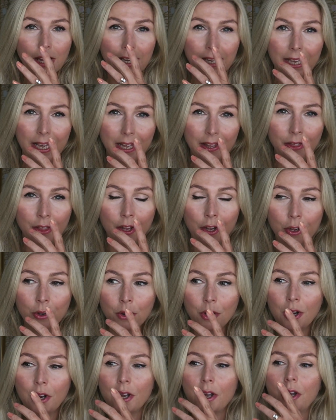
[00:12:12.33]
Again
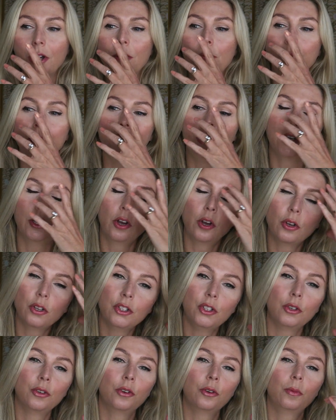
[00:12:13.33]
though,
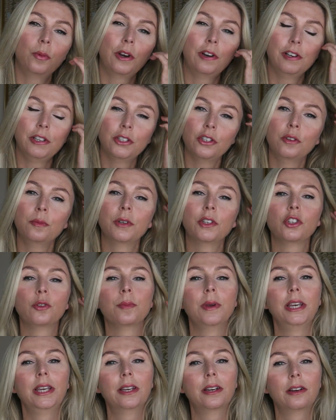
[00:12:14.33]
because you're not wearing too
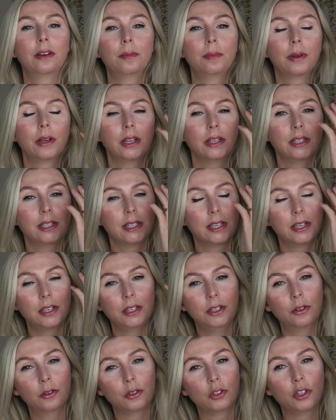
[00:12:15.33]
much makeup and
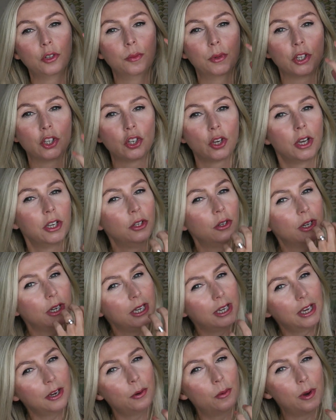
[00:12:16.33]
certainly not too much eye, you
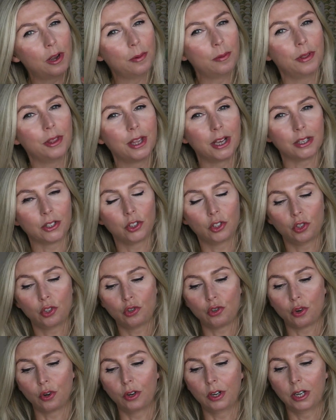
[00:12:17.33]
can get away with that
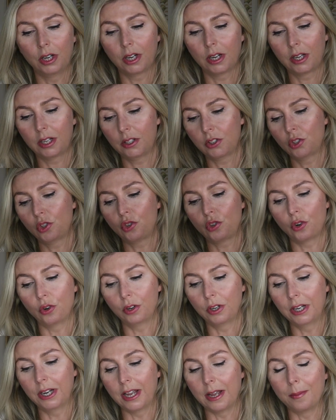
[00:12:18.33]
strong
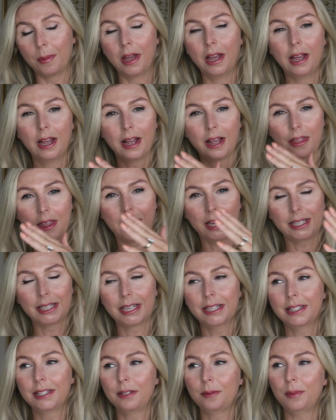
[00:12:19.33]
lip. That
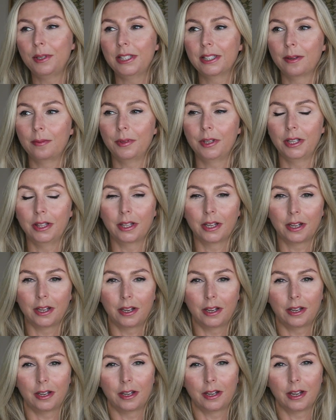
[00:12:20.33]
tends to be something
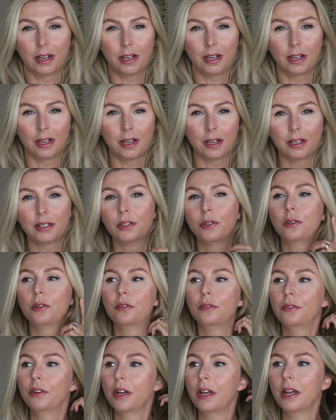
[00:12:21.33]
that a sort
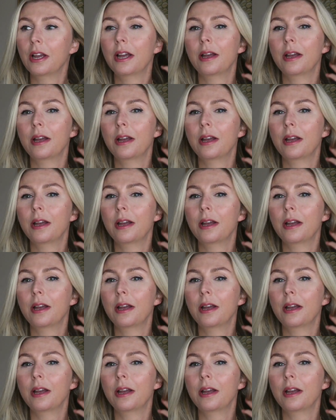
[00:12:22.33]
of